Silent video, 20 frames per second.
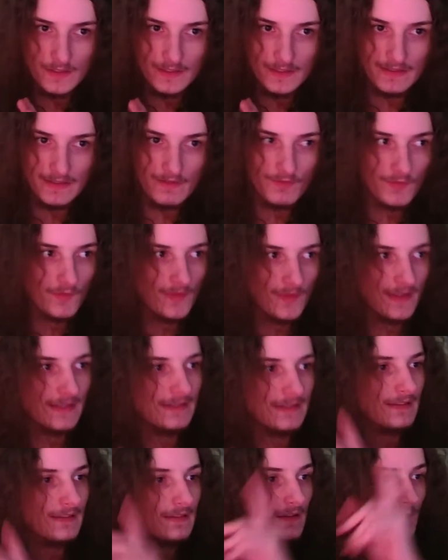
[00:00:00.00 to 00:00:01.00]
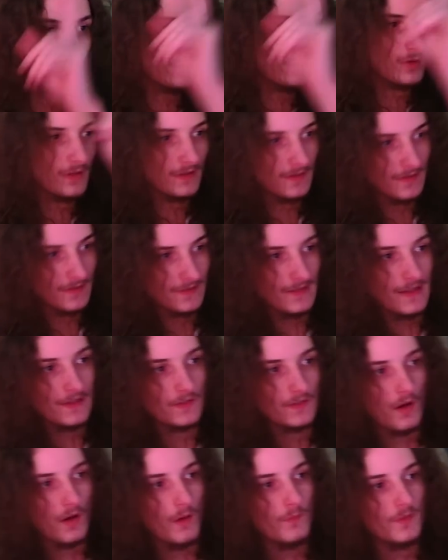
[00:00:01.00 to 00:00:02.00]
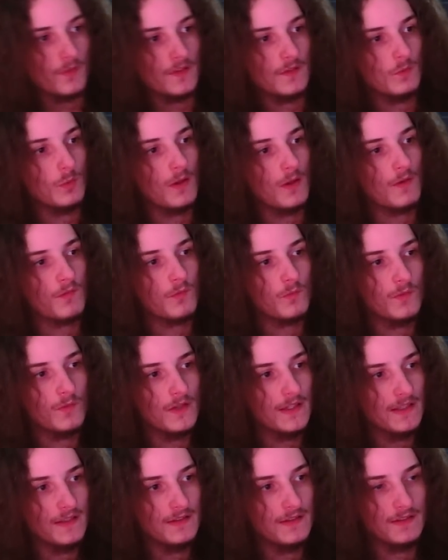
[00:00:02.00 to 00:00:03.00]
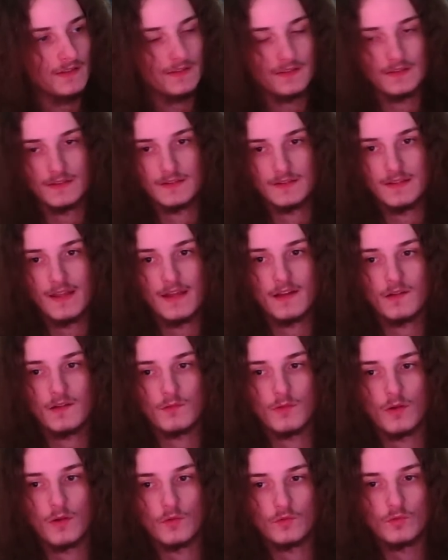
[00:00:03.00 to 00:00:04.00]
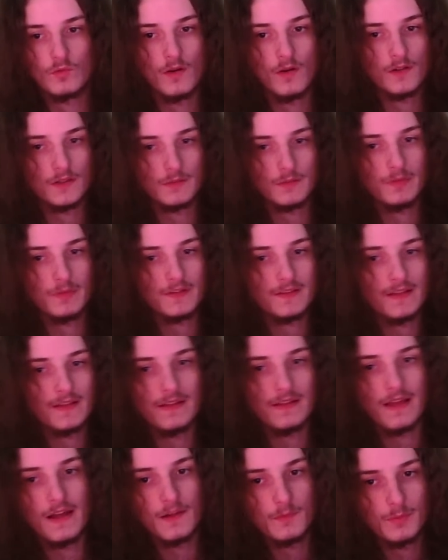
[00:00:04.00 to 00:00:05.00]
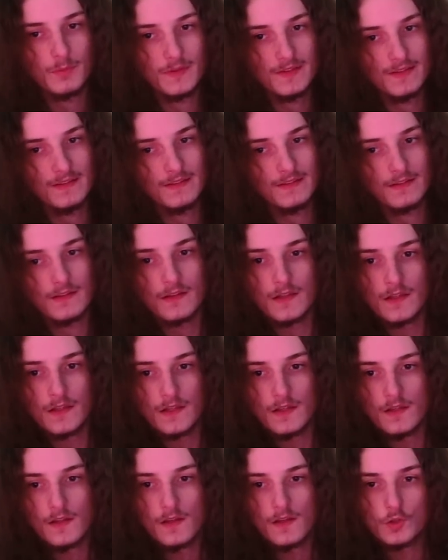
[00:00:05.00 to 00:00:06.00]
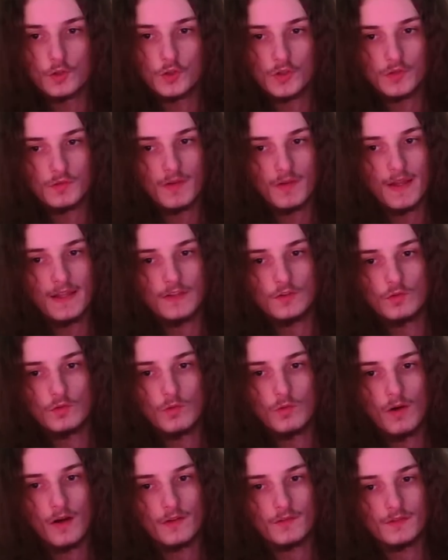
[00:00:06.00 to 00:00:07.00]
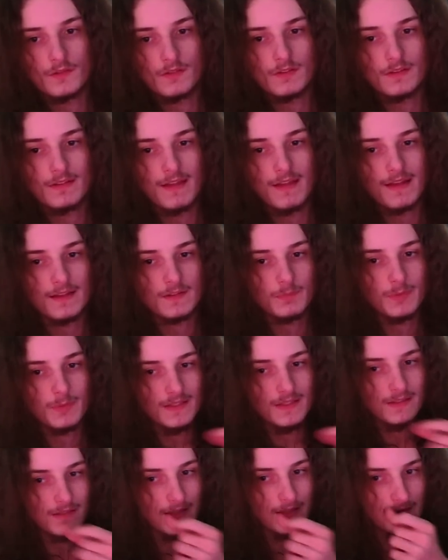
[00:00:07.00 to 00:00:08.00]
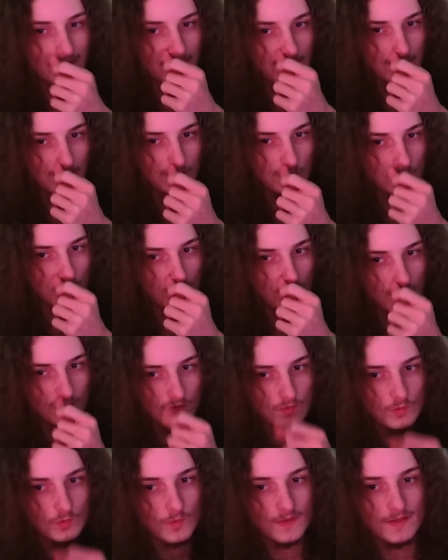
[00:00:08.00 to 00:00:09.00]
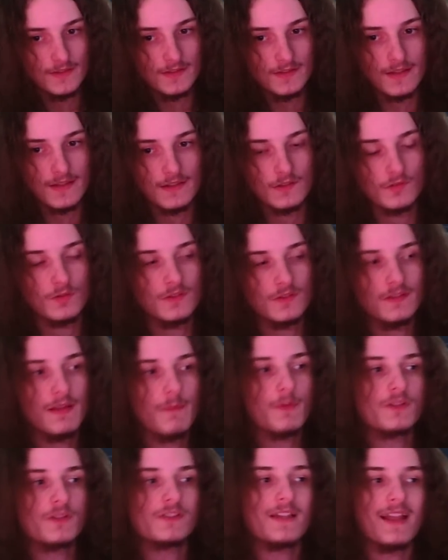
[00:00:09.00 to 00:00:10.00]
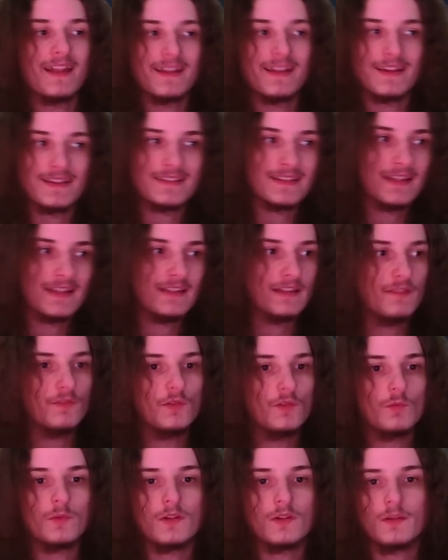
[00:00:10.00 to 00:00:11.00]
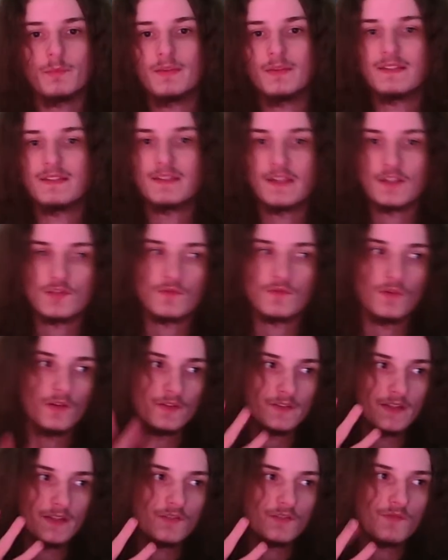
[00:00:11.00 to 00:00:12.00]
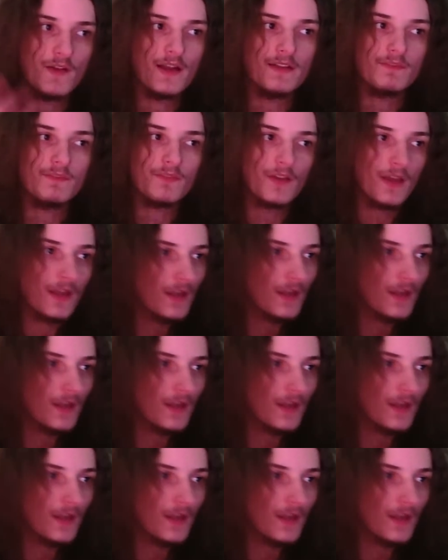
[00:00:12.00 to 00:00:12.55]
Enough of that, let's have a look at the stats. Obviously we have really decent attack, around 200%, 100% crit rate, 200 attack speed, and then 229 crit damage. Like I said, if you want to beat stage 4, stage 5,